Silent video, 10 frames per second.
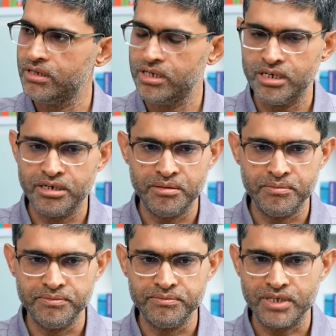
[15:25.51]

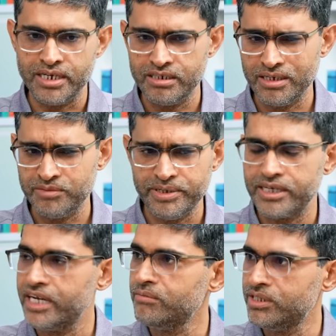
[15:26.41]
um, I, I, spent
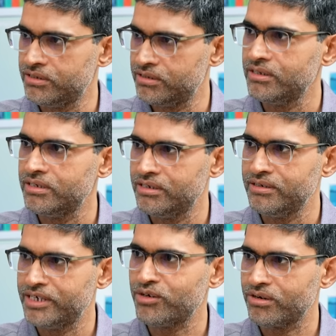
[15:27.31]
nine months uh,
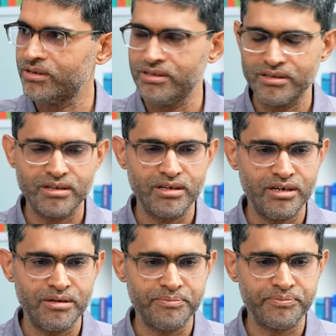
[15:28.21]
at Oracle,
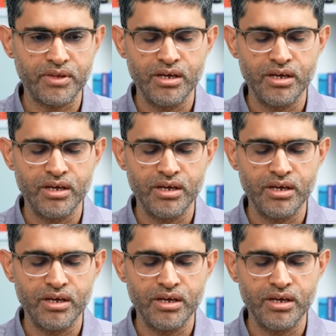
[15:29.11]
um,